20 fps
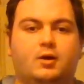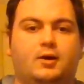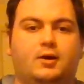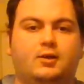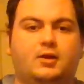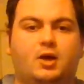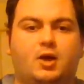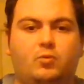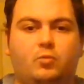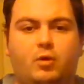
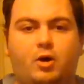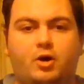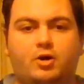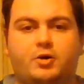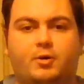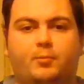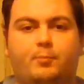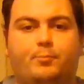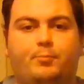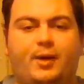Hello,
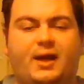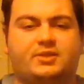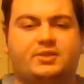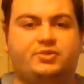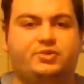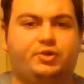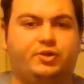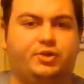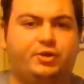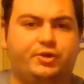welcome back
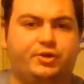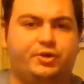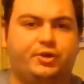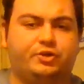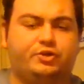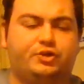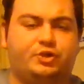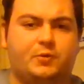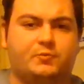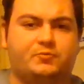to the
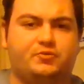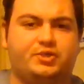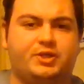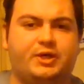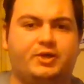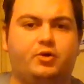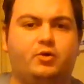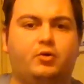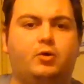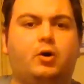YouTube
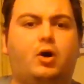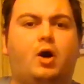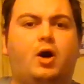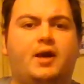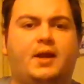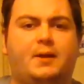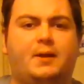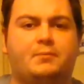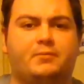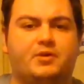channel.
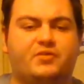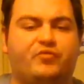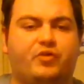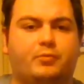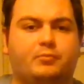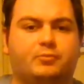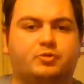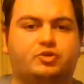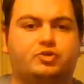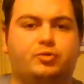I am Nick
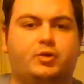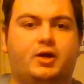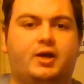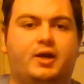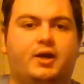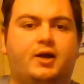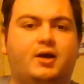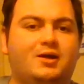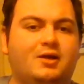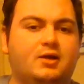from
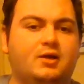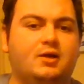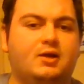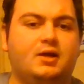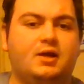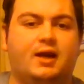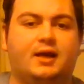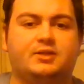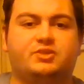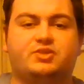Australia,
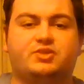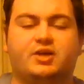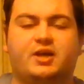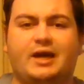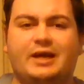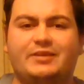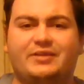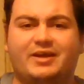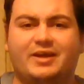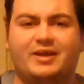and
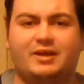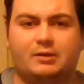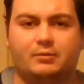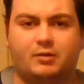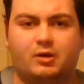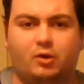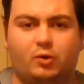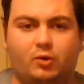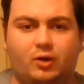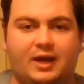today the
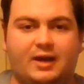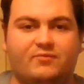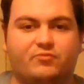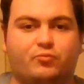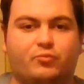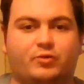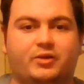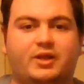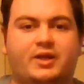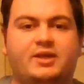NRL
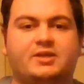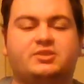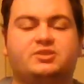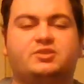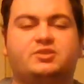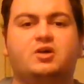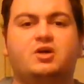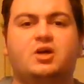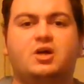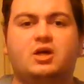have
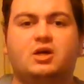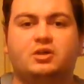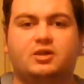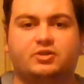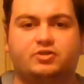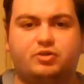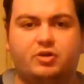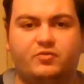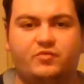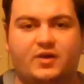released
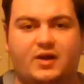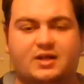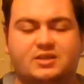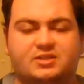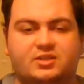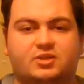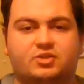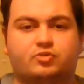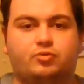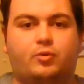the
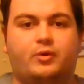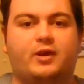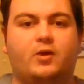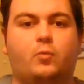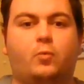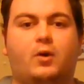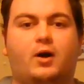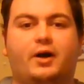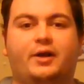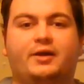
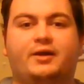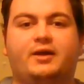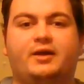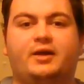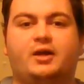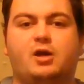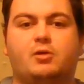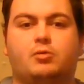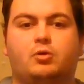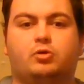2021
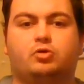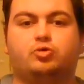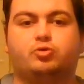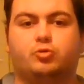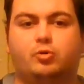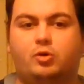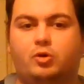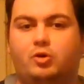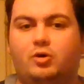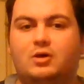NRL
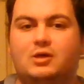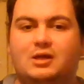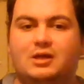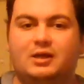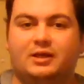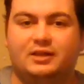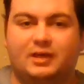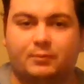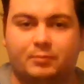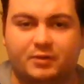draw.
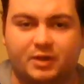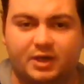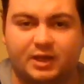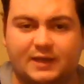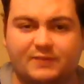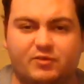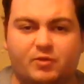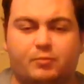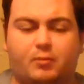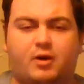I'm going to
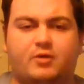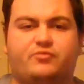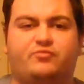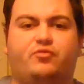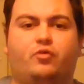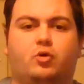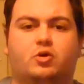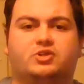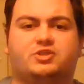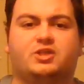give you my
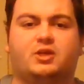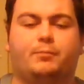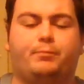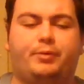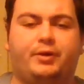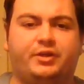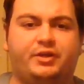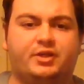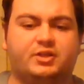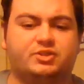thoughts and
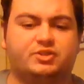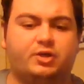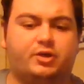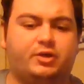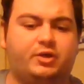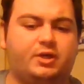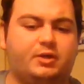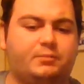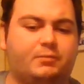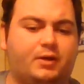opinions
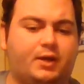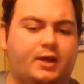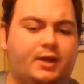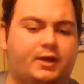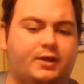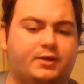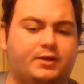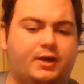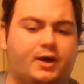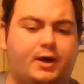on it,
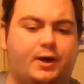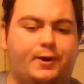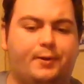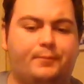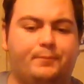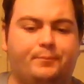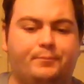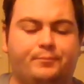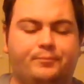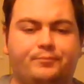and
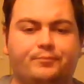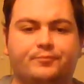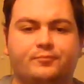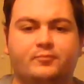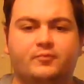we'll